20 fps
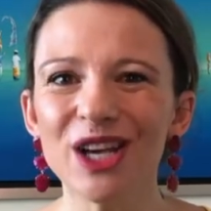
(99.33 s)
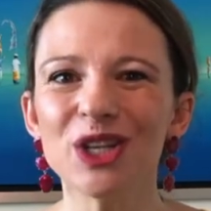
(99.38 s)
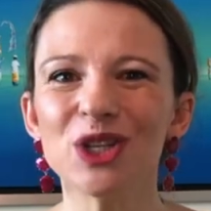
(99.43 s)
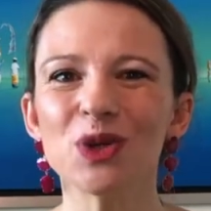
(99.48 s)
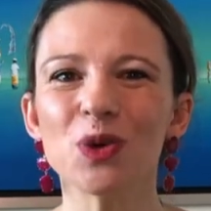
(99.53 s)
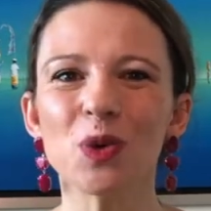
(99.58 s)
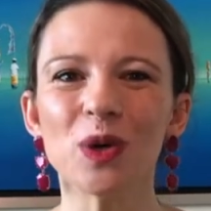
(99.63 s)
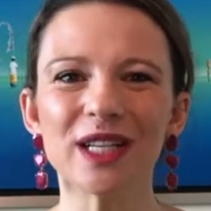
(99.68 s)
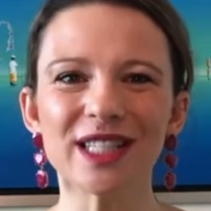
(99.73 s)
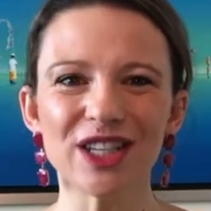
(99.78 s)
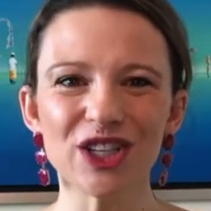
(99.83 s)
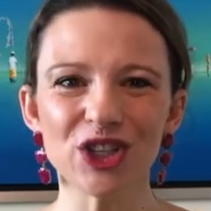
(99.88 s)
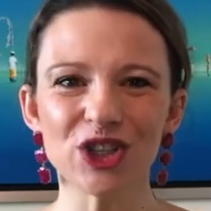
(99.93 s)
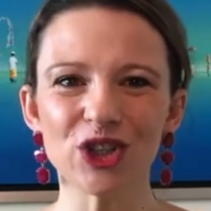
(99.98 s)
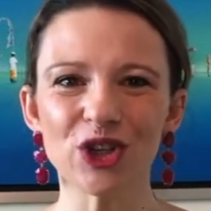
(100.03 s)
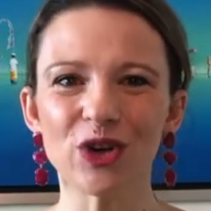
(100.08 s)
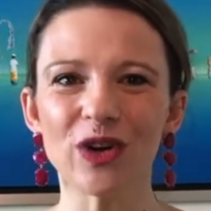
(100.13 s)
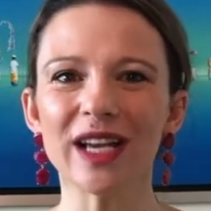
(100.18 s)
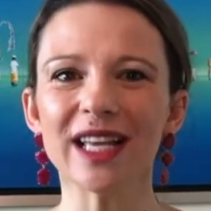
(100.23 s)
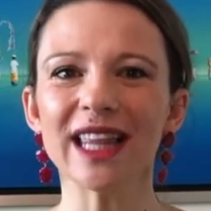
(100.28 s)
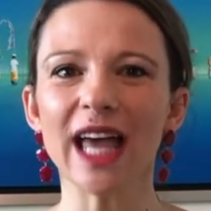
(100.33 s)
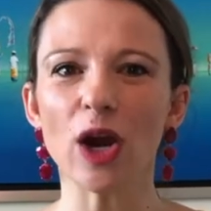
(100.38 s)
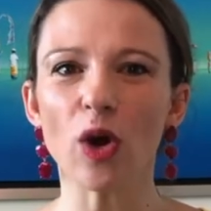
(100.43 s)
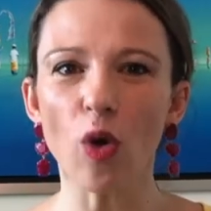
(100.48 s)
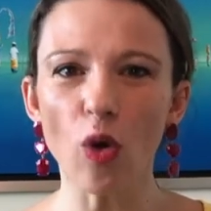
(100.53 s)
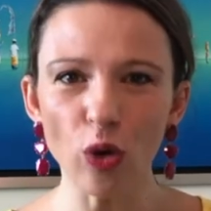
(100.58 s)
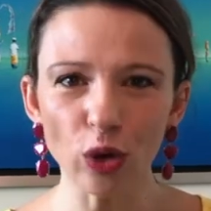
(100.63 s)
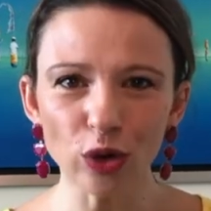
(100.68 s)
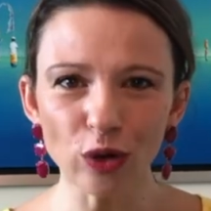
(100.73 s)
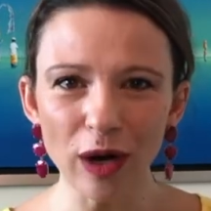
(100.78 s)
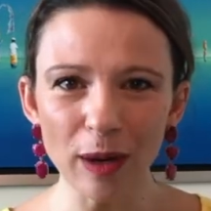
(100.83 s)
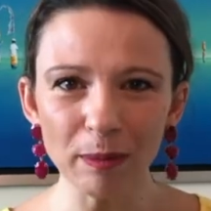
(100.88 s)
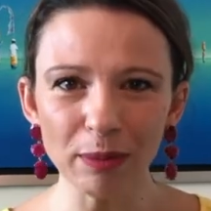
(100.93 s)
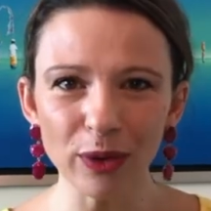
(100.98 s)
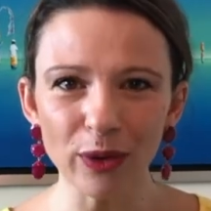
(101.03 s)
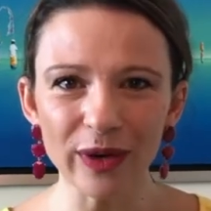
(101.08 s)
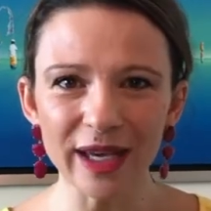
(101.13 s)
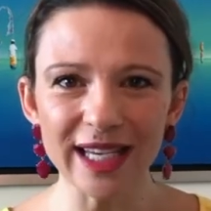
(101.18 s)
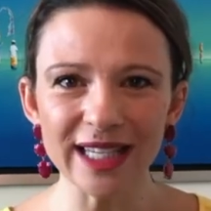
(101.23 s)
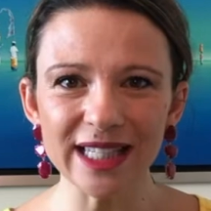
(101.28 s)
towards ensuring that older
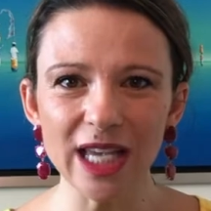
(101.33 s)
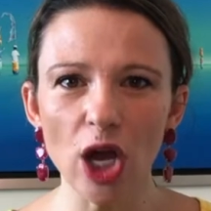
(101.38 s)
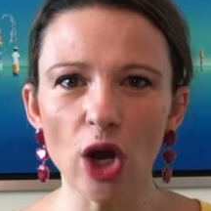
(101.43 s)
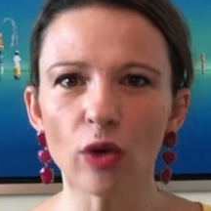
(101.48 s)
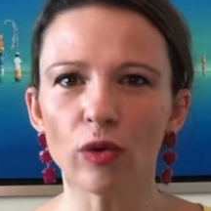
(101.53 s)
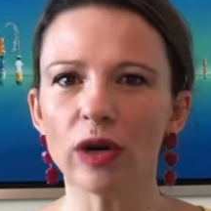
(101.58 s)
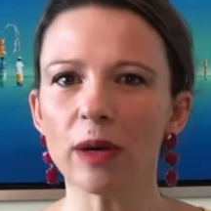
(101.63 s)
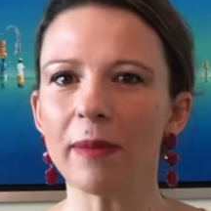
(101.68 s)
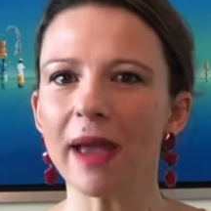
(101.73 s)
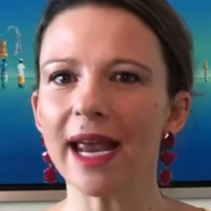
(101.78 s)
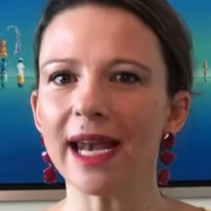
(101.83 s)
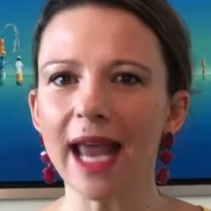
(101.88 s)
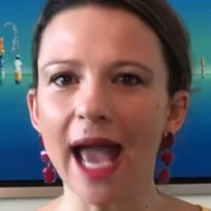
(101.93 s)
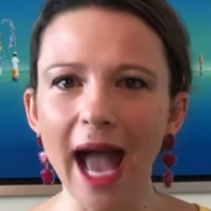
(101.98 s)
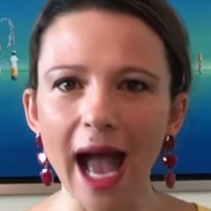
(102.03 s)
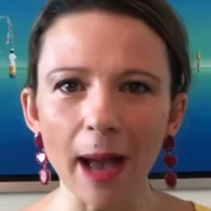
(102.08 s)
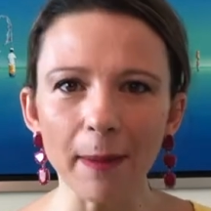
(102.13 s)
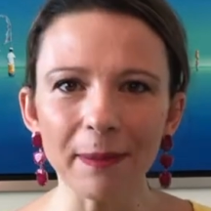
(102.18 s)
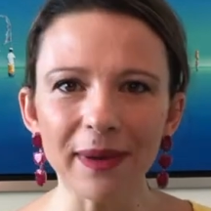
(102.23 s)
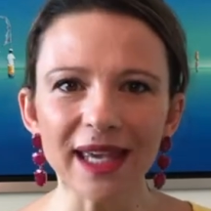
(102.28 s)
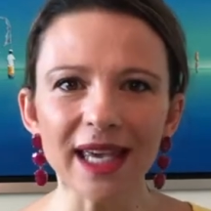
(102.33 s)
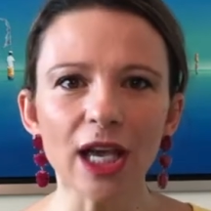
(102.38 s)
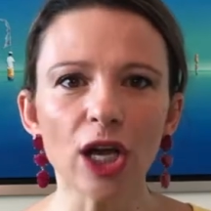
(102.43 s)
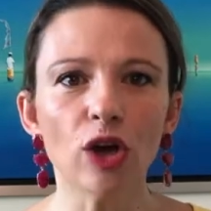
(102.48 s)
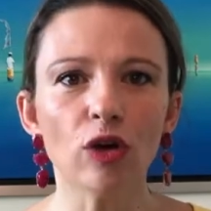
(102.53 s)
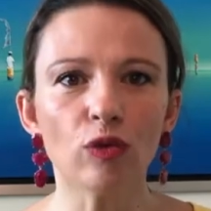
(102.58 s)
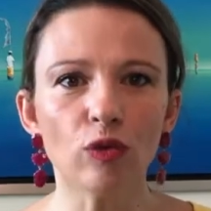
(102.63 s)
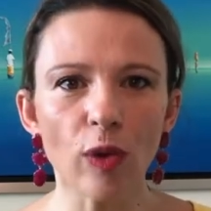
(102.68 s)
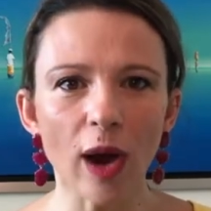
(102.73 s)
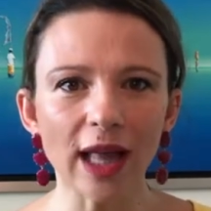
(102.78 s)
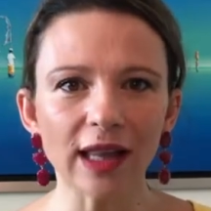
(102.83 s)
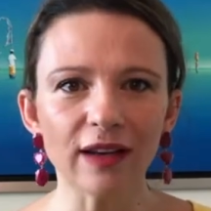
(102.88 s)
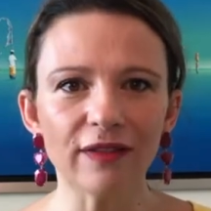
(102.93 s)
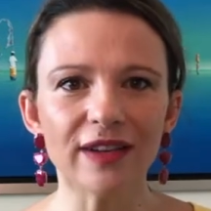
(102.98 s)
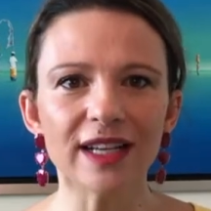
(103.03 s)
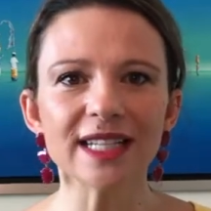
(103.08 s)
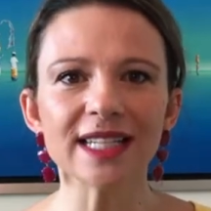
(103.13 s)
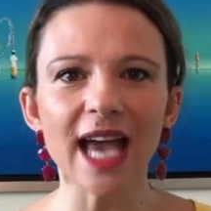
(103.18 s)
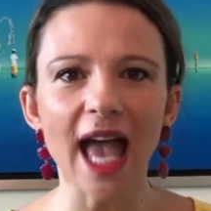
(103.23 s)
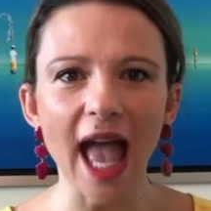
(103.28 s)
employees remain happy,
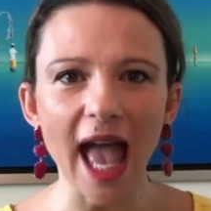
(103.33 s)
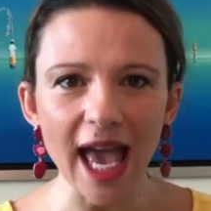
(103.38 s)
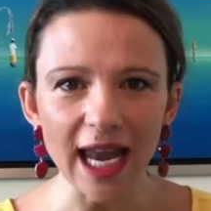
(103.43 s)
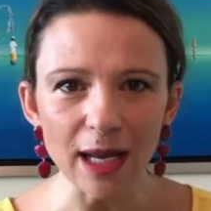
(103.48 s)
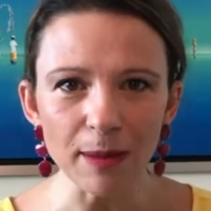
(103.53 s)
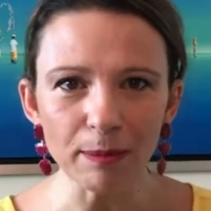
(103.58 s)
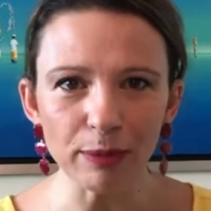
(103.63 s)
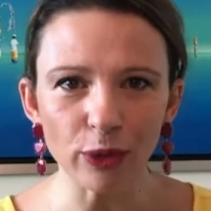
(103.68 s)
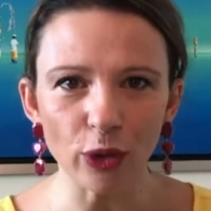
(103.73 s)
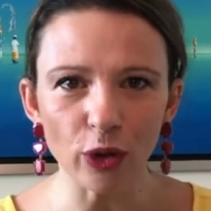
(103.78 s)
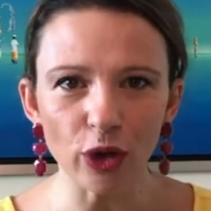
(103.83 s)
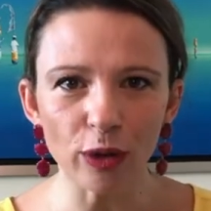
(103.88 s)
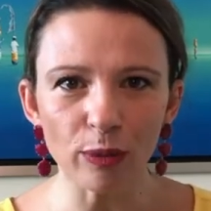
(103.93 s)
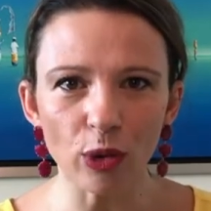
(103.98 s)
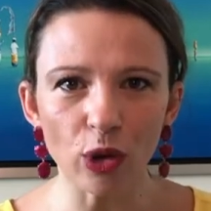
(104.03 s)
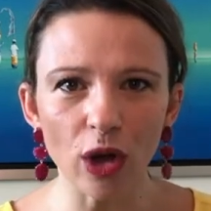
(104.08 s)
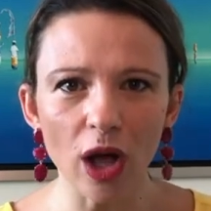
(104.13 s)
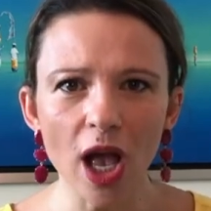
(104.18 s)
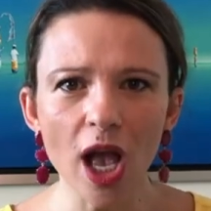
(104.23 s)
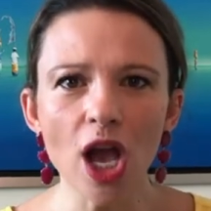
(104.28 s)
relevant, and employable,